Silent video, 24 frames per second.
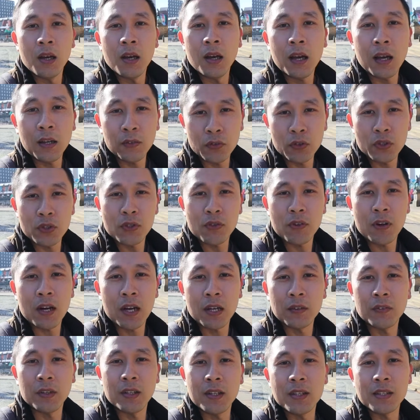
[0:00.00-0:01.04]
I've just
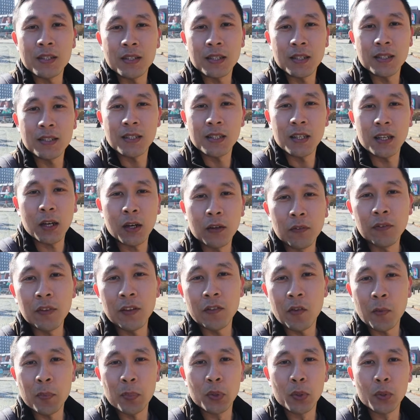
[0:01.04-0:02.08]
arrived in the city of
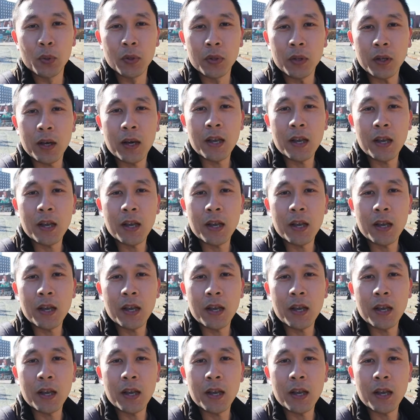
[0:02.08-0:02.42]
Liverpool